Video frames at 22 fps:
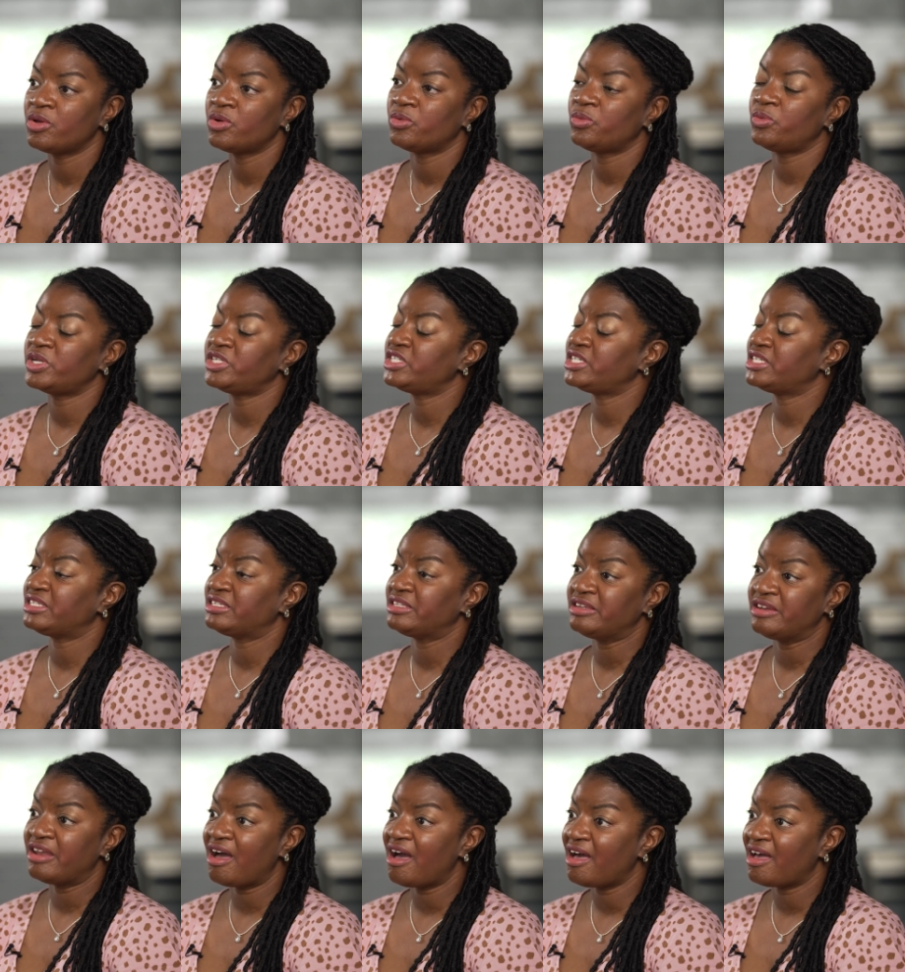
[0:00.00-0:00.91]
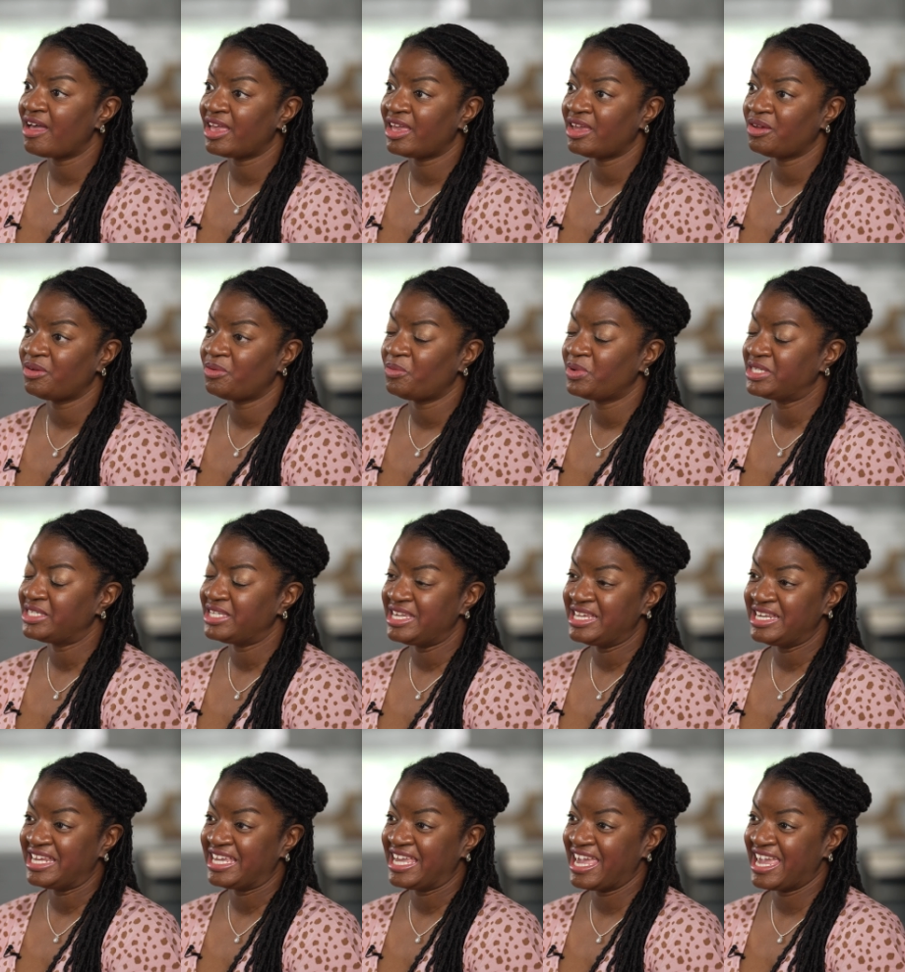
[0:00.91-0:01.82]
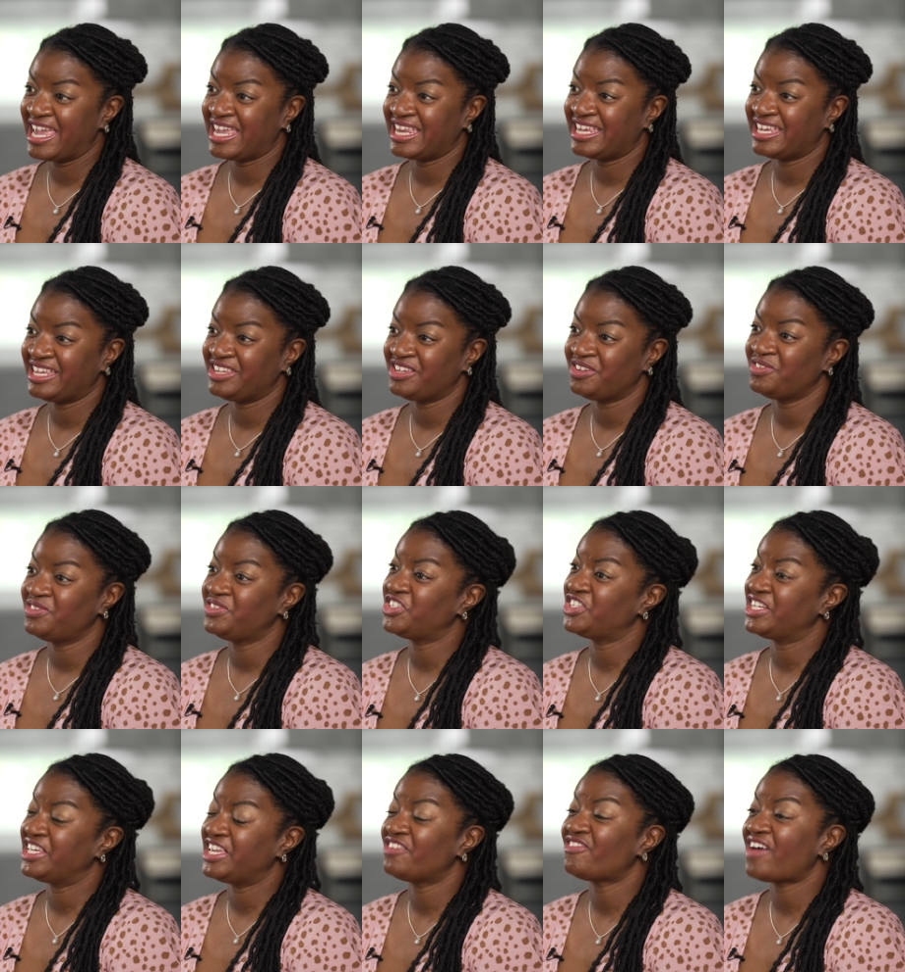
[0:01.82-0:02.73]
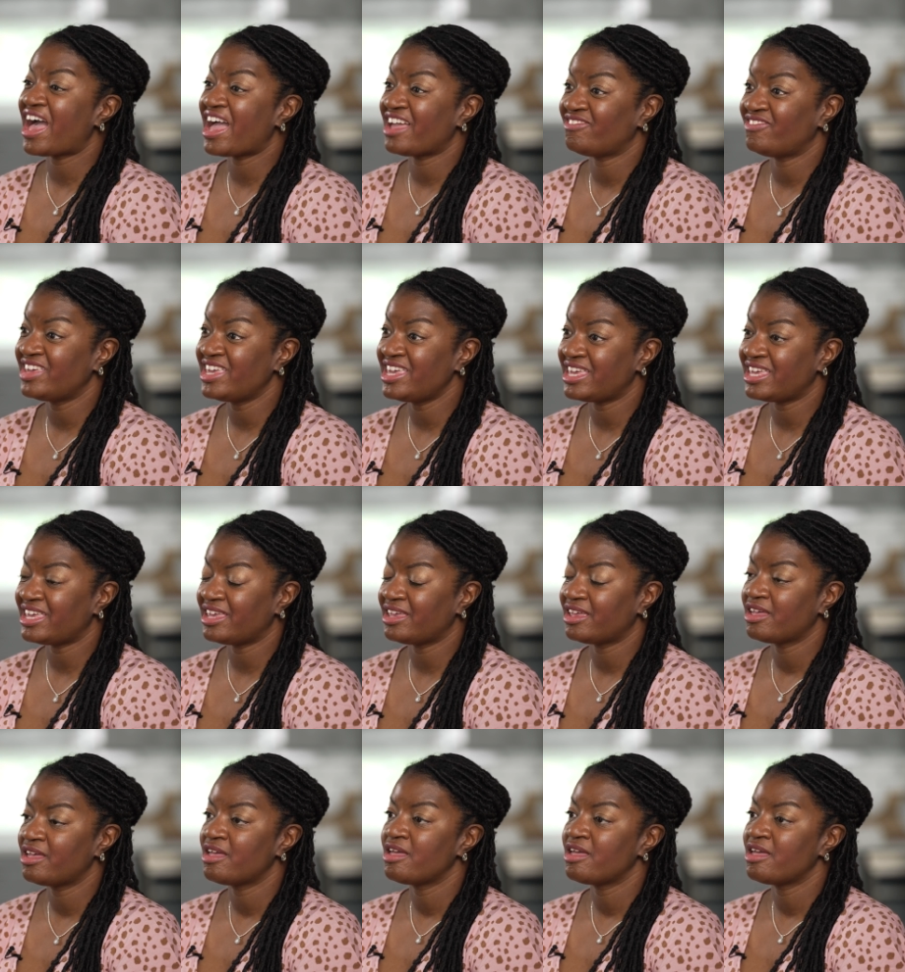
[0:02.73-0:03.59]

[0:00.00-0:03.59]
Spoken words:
which is not what's indicated. You should give IV.